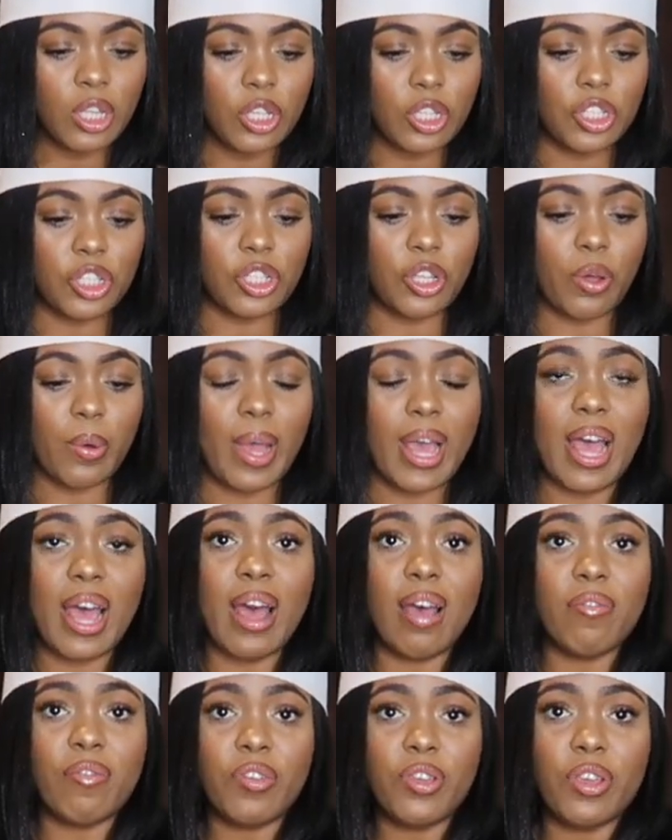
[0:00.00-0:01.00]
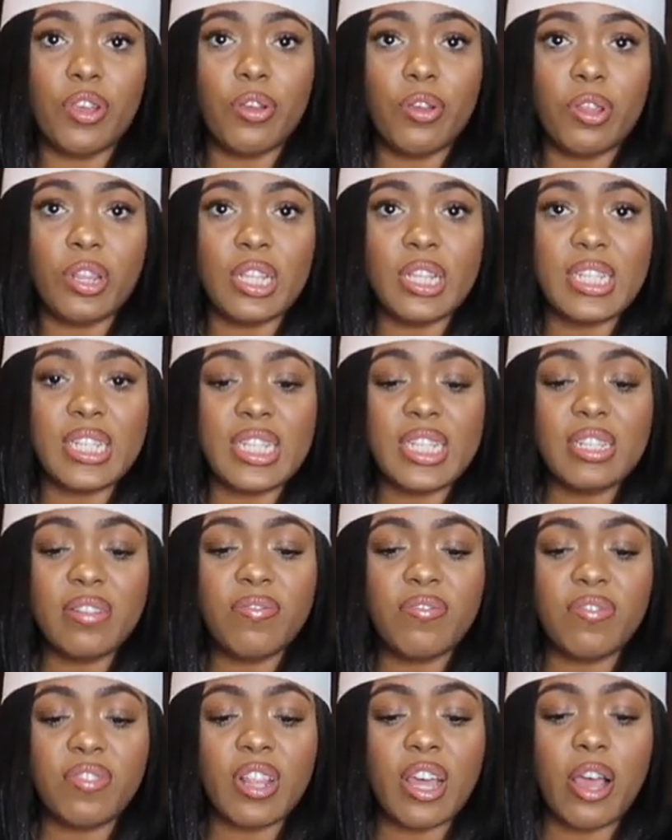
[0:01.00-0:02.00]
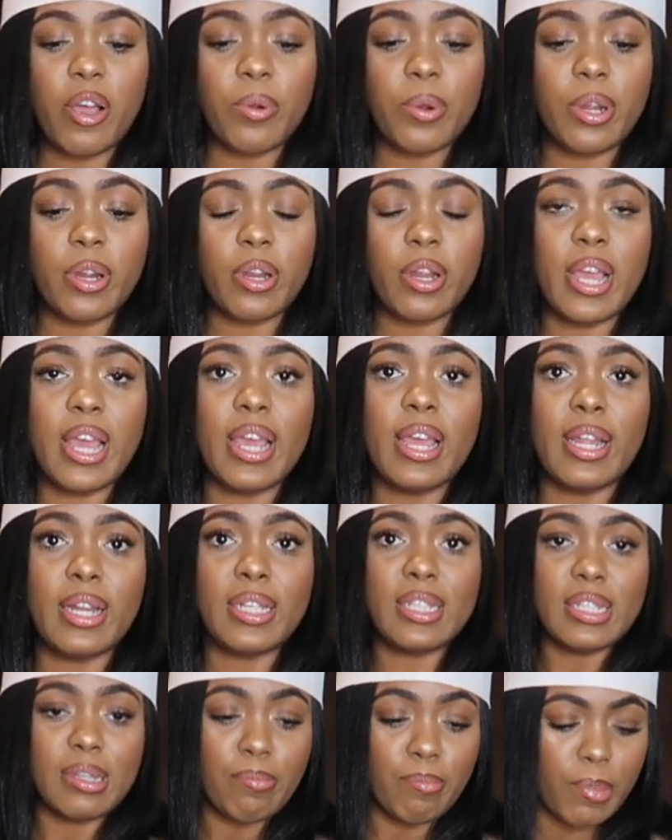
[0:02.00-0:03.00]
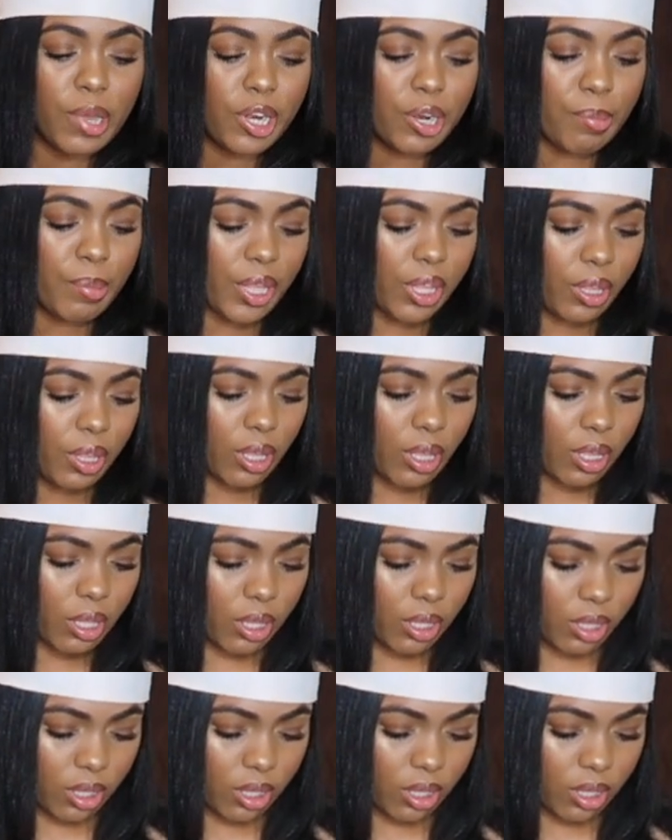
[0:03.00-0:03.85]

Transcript: So I have here the seasoned flour and some buttermilk,